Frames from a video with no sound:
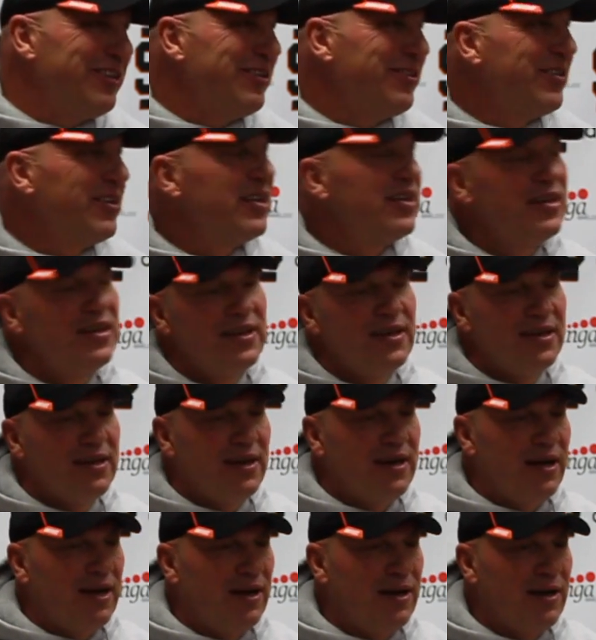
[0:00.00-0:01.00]
dude.
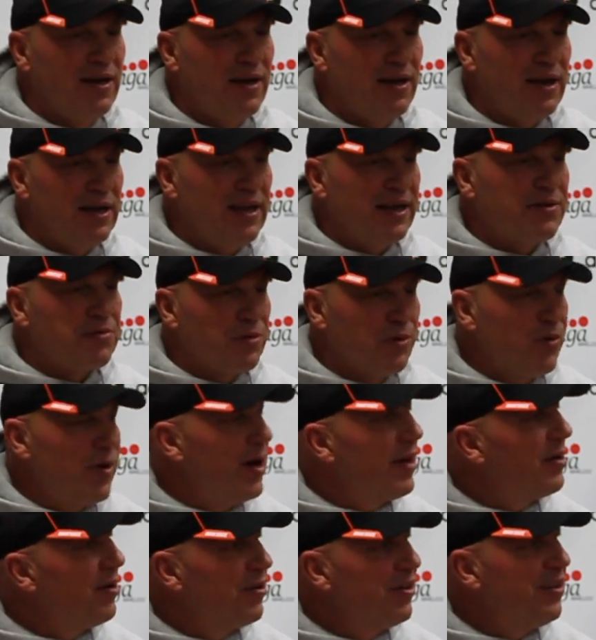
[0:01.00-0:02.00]
I like where
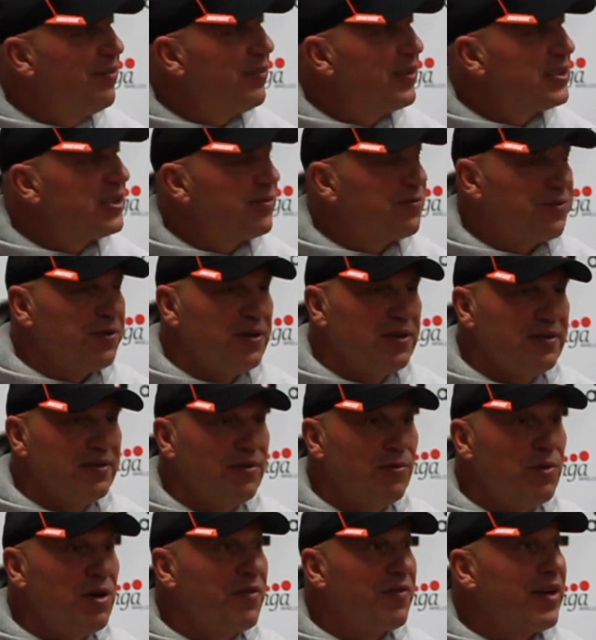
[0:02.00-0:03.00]
we're at in our defensive front.
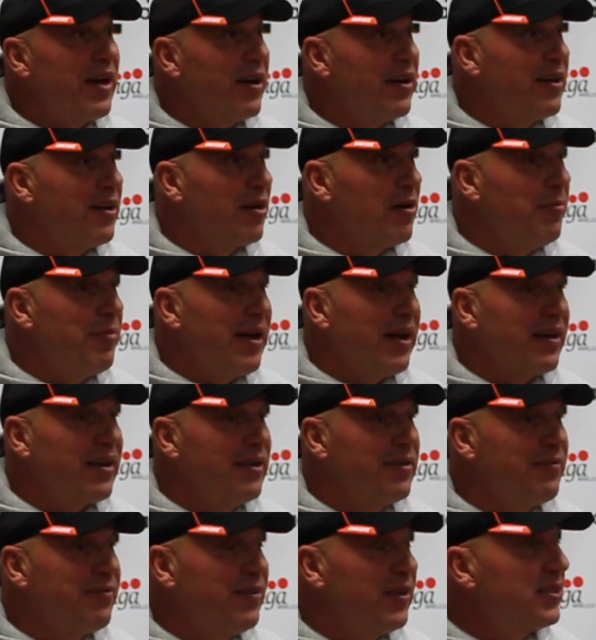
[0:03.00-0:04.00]
We've got to get our back
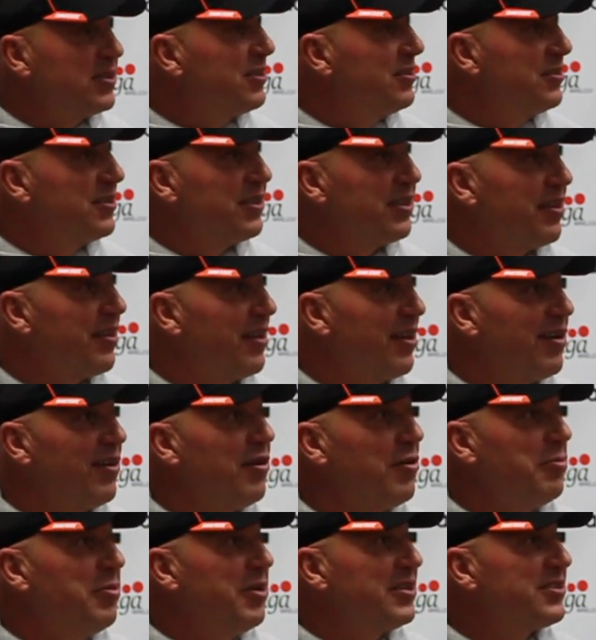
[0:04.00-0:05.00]
end fixed. Until then,
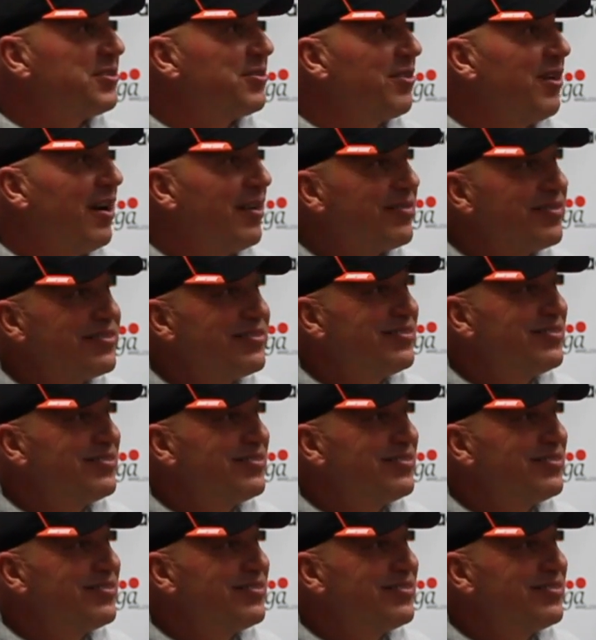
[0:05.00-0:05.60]
all bets are off.